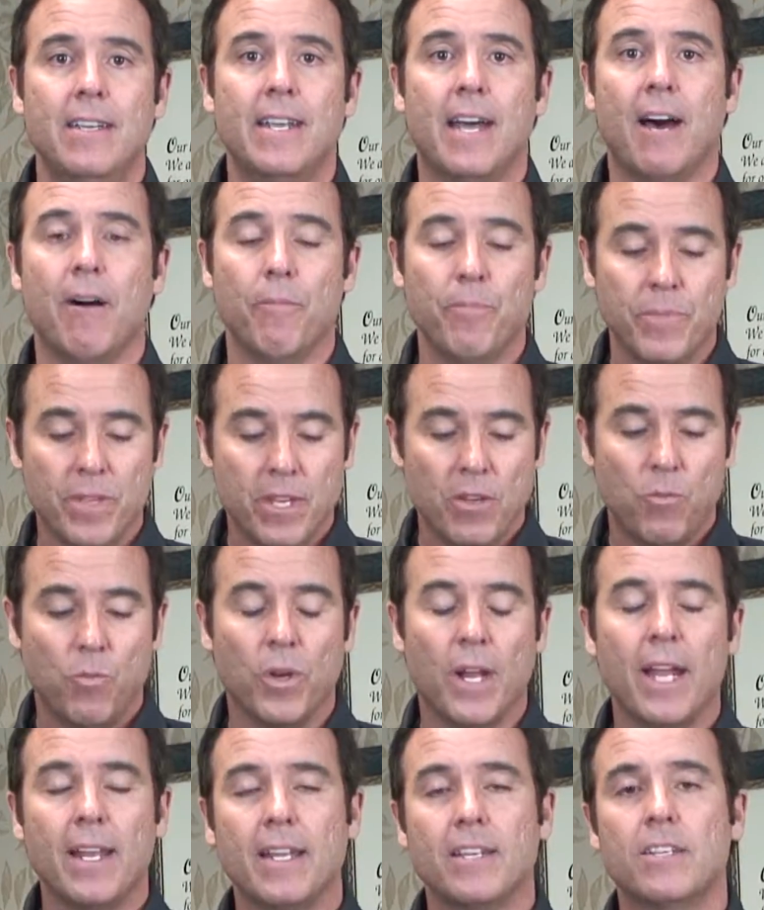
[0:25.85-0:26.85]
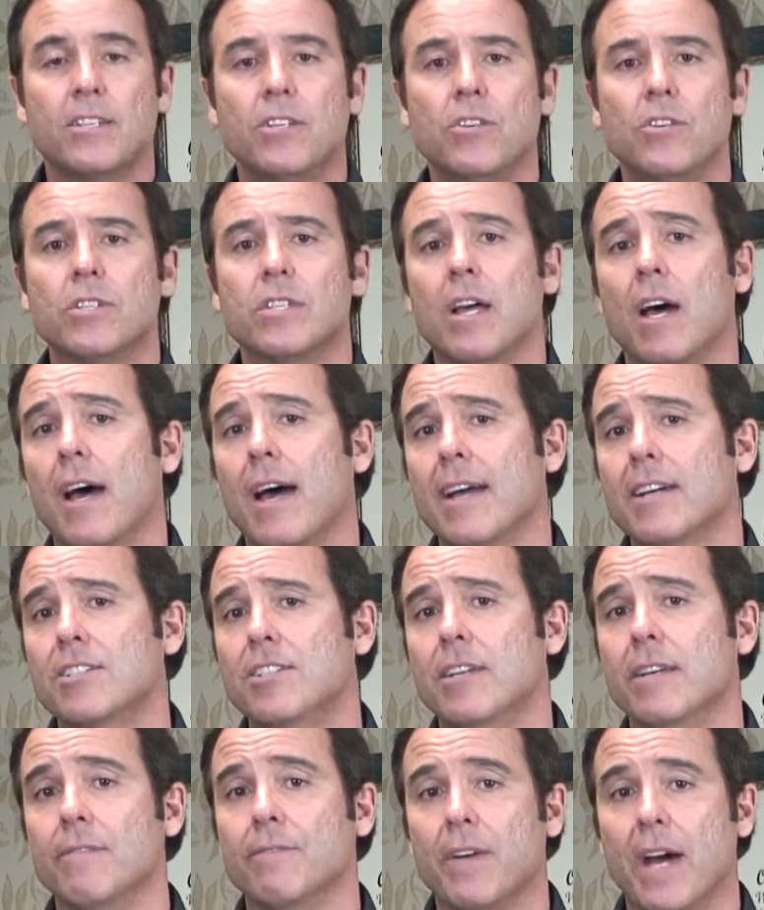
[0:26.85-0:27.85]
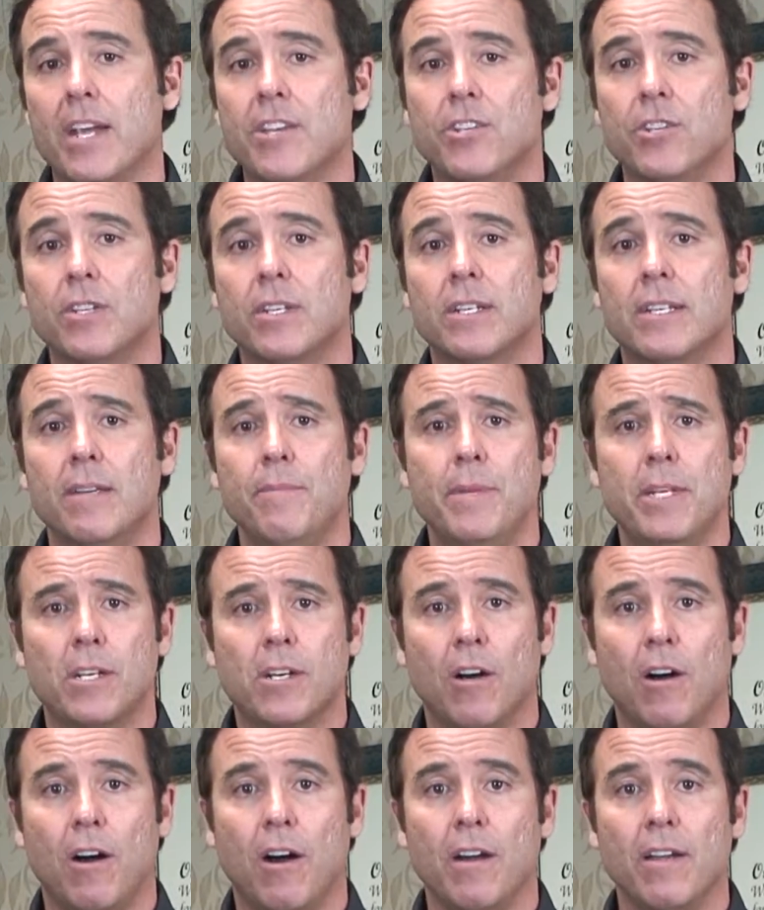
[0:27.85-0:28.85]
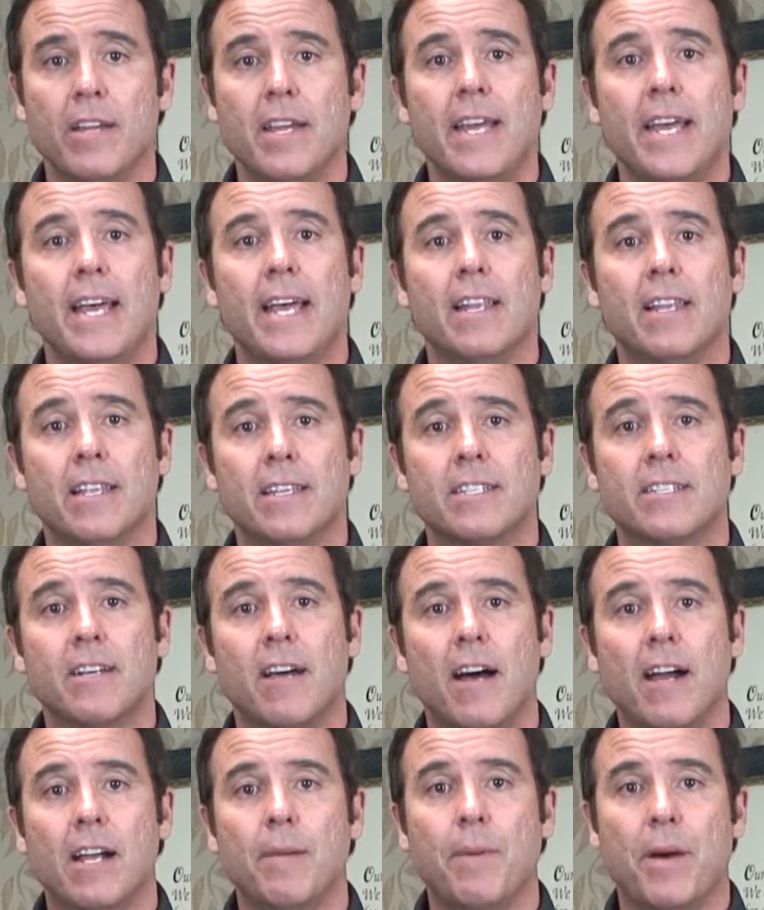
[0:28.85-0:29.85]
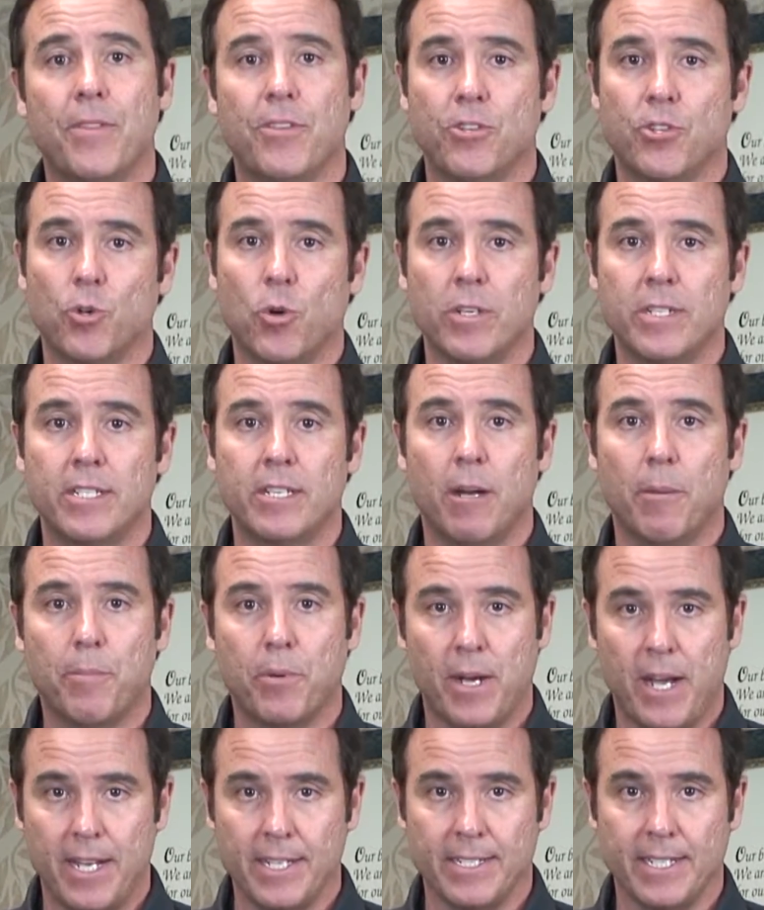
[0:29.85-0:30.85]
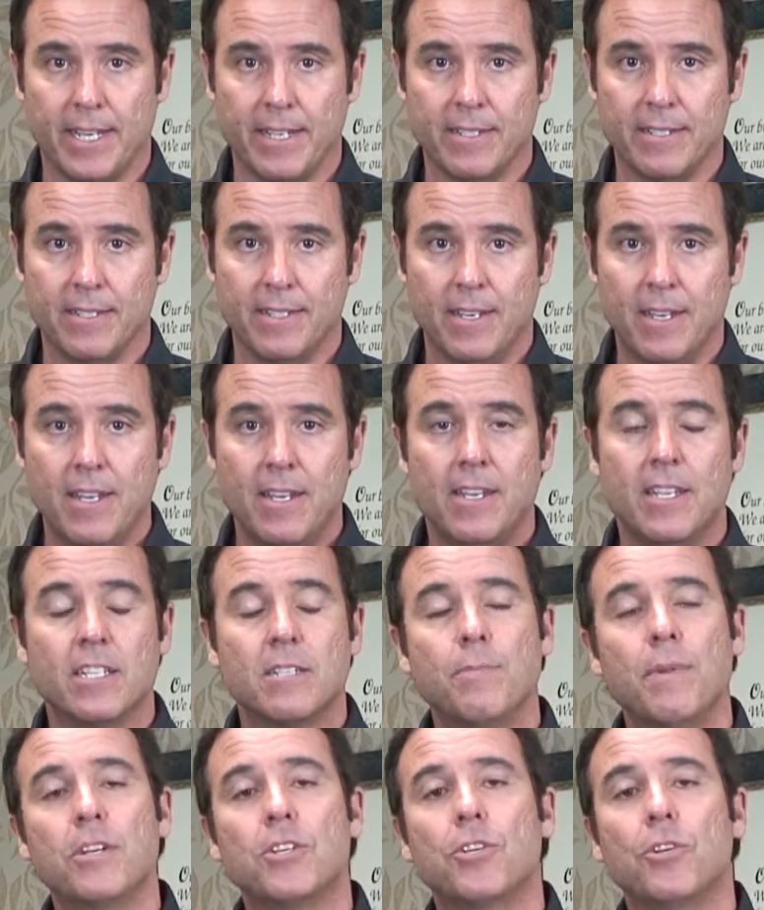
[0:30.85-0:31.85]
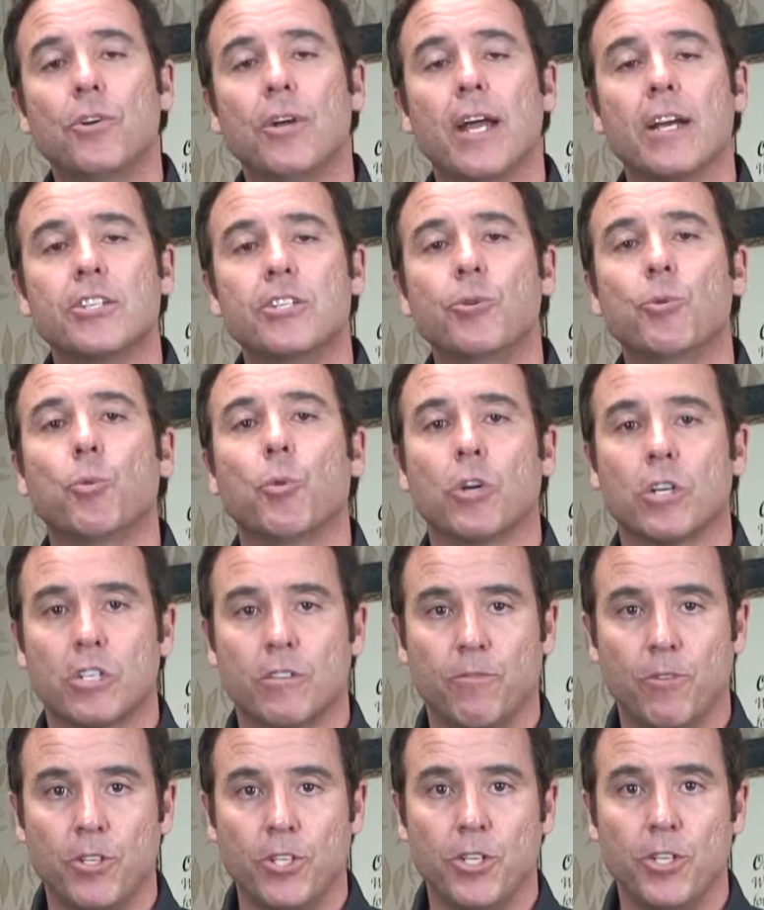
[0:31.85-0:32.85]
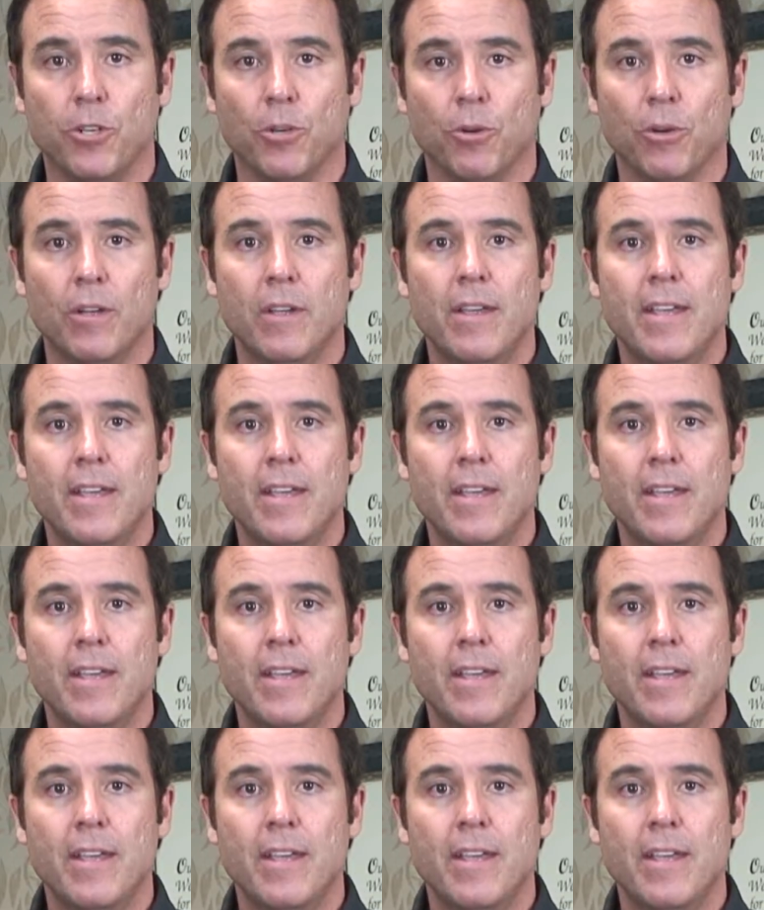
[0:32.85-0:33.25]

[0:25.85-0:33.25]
Now, what I'd like to do is actually invite you to give me a call and let's talk about the short sale process. Let's make sure it actually works for you.